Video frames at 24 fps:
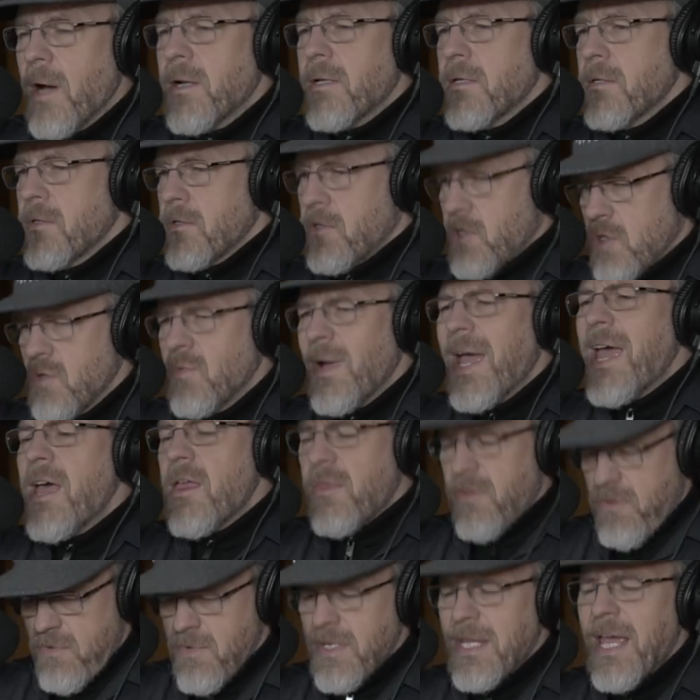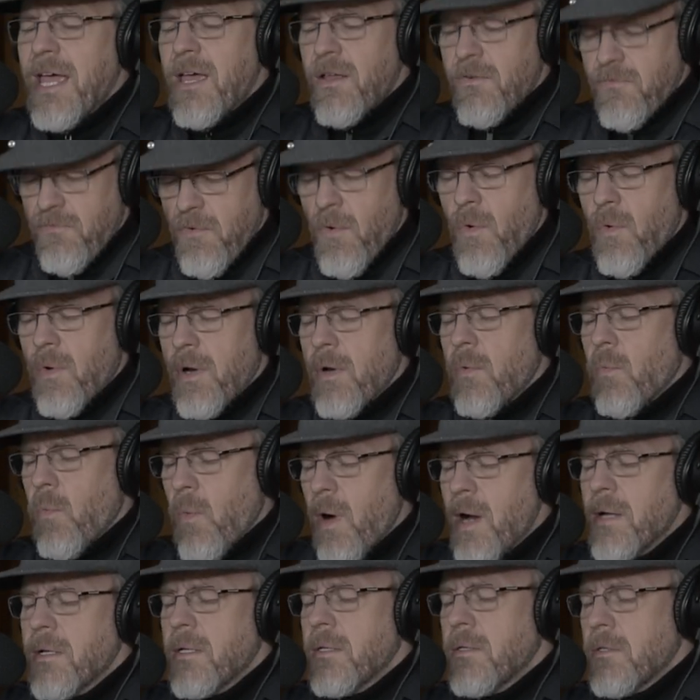and 2 and 3 and 4 and
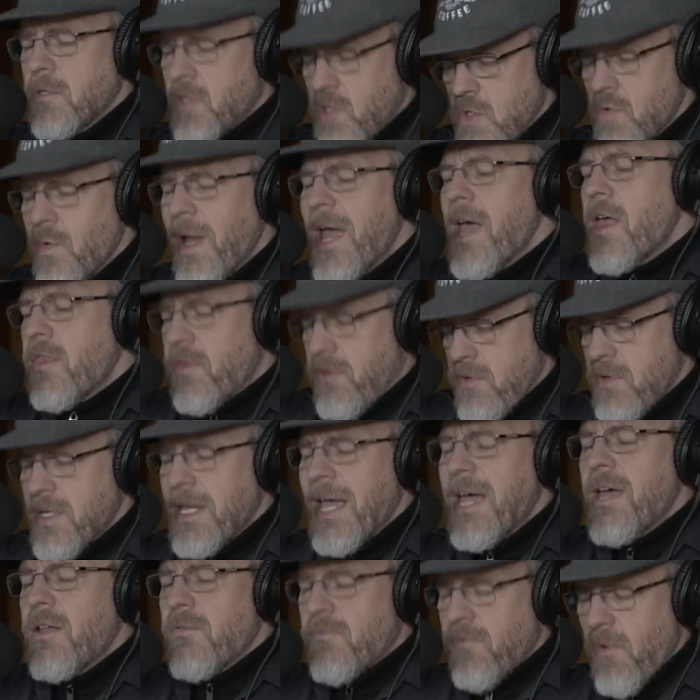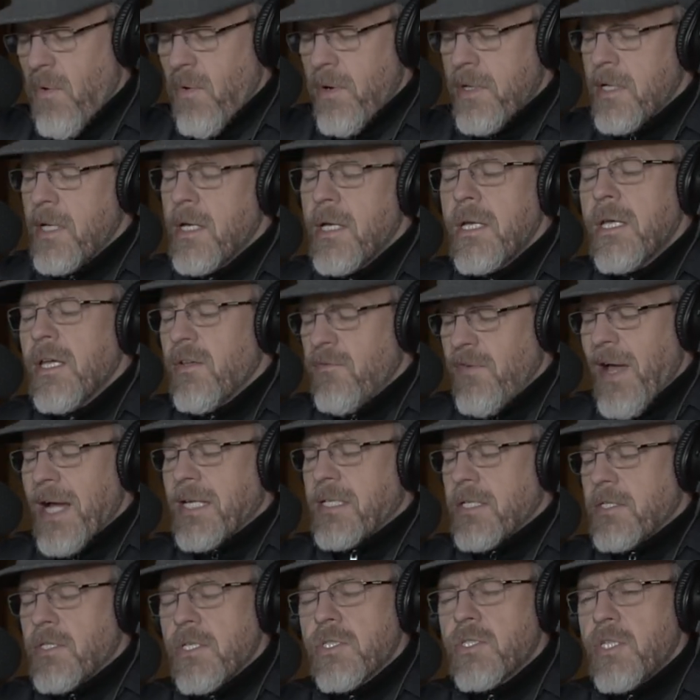1 and 2 and 3 and 4. In
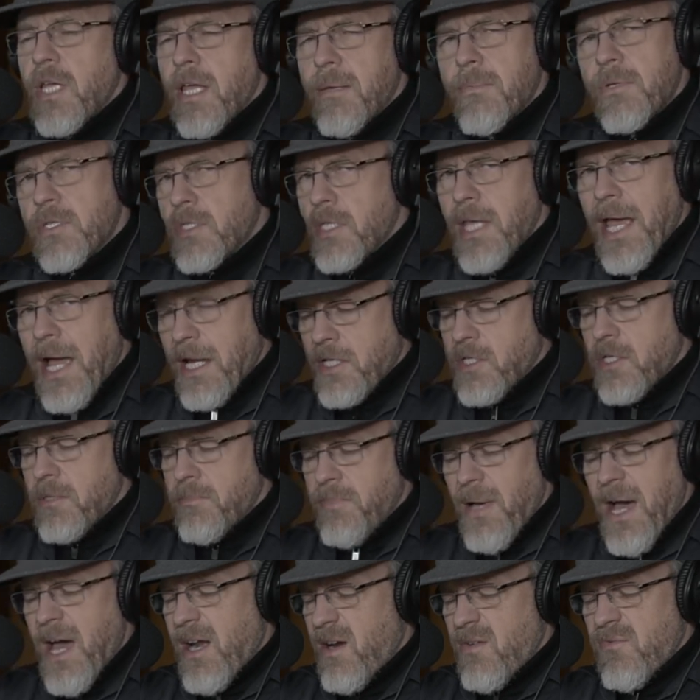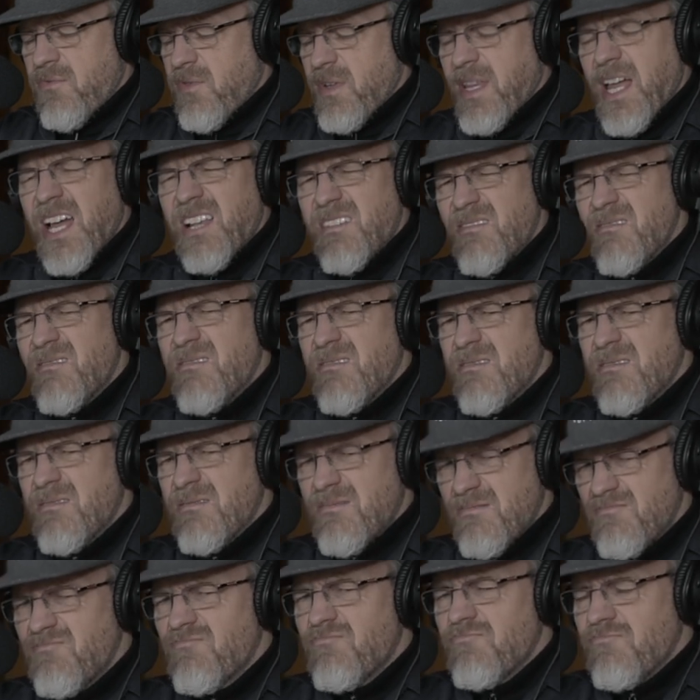fact, it's the same as the accent pattern for that.
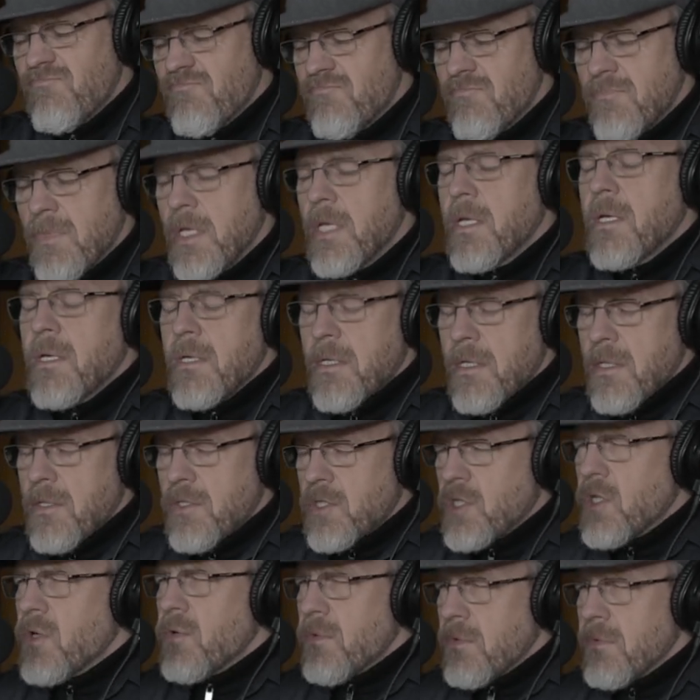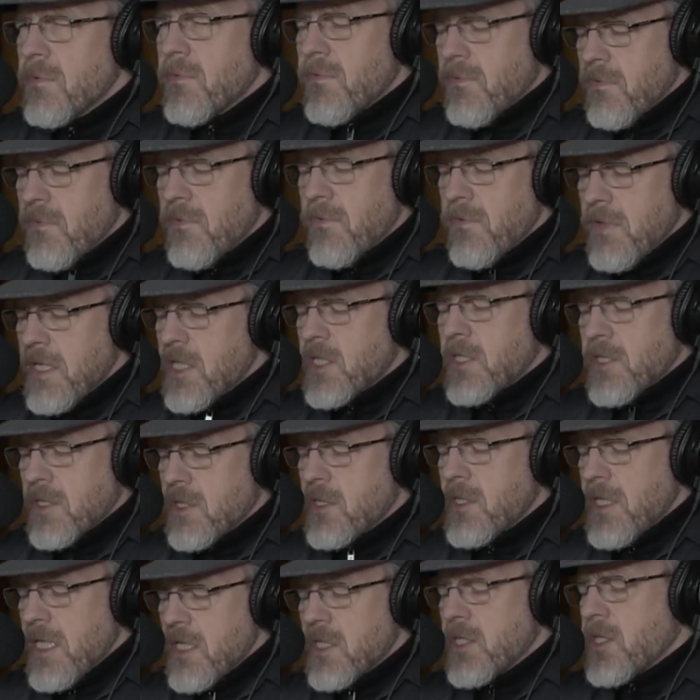So
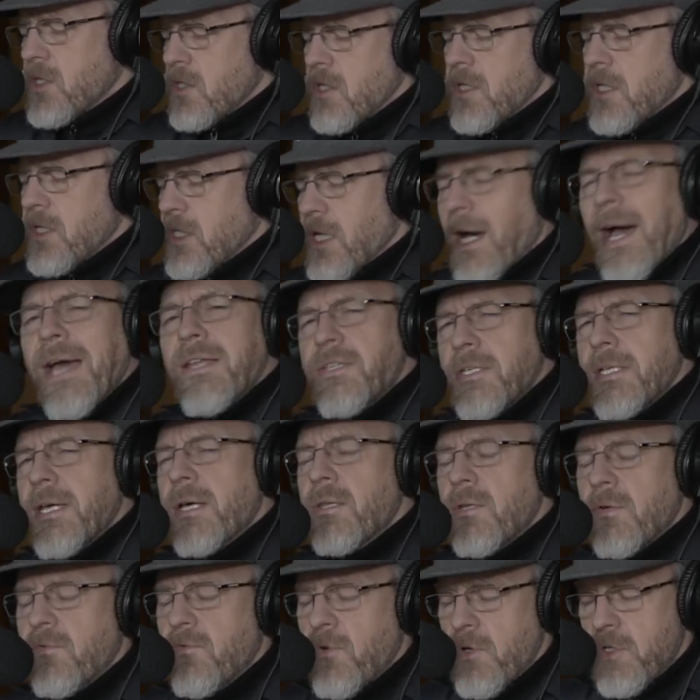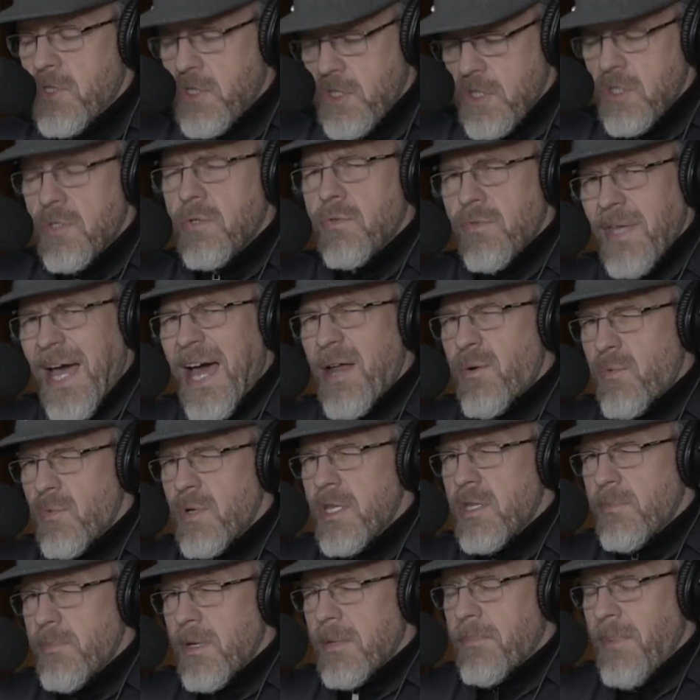this is going to tie together verse 2, that
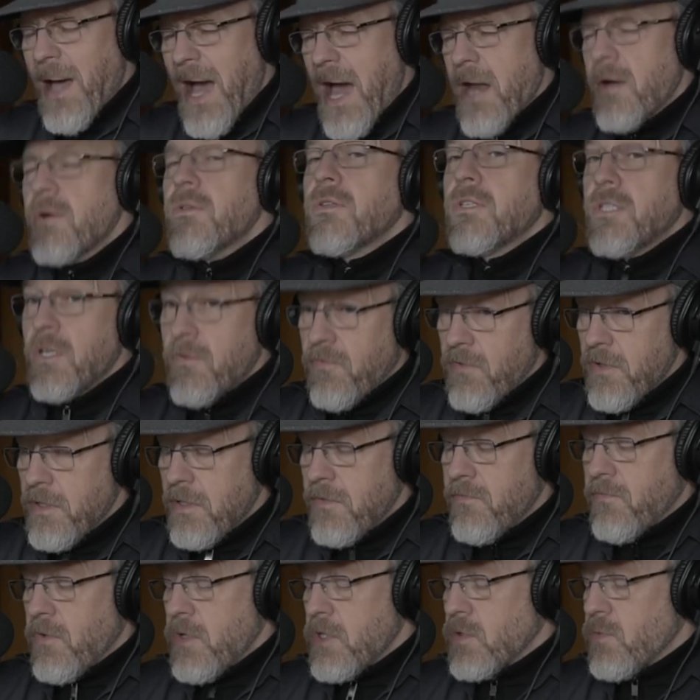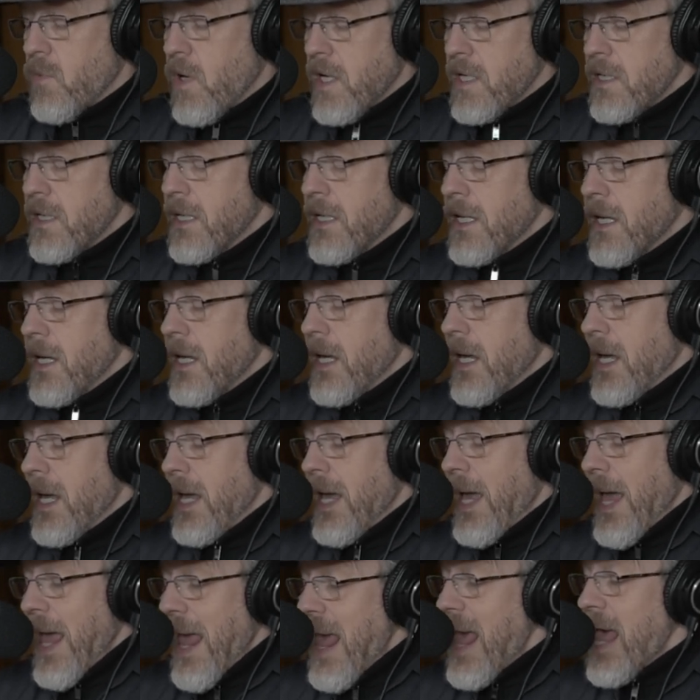rhythmic pattern, different than verse 1.
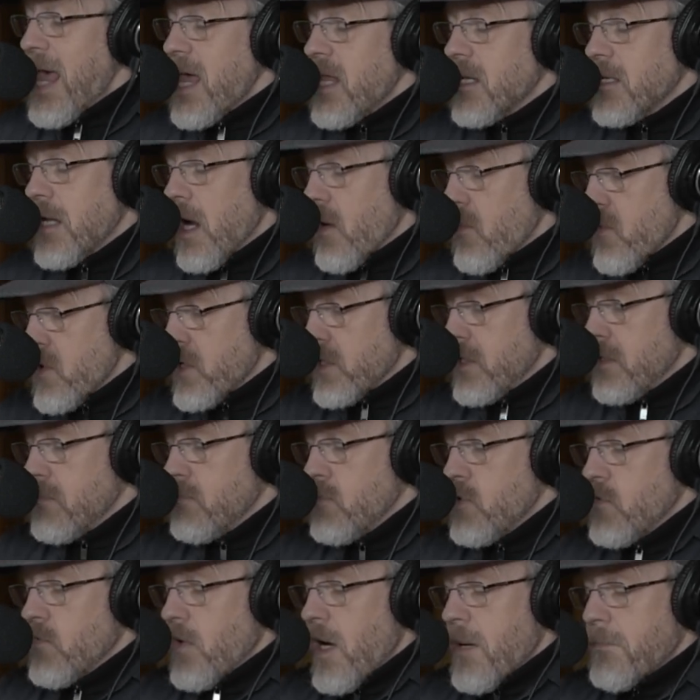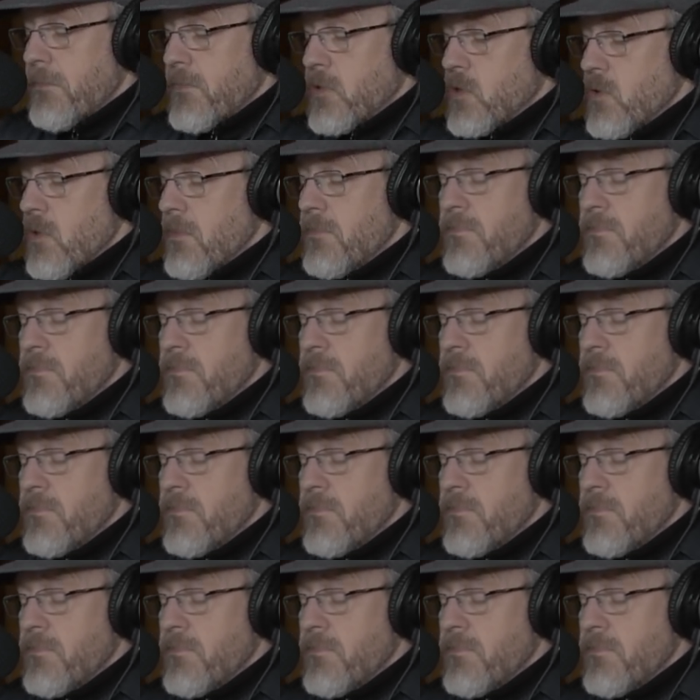And now we're going to move up to a